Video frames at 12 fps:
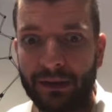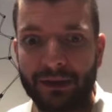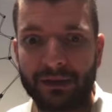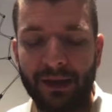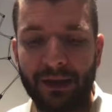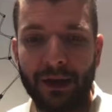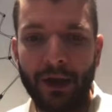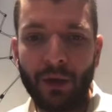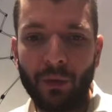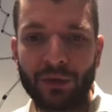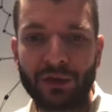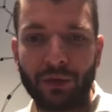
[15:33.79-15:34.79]
It's like
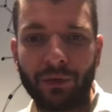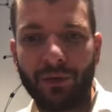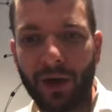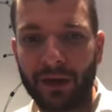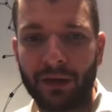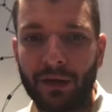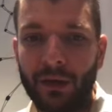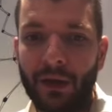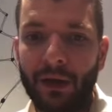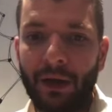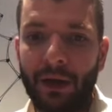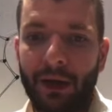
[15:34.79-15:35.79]
with good funnel,
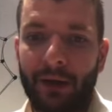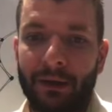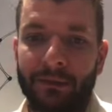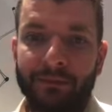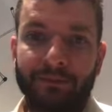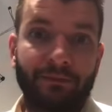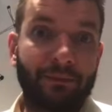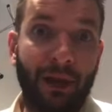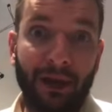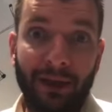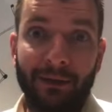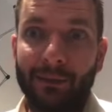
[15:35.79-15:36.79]

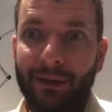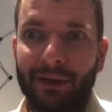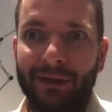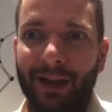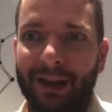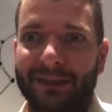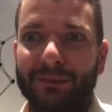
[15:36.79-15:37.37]
like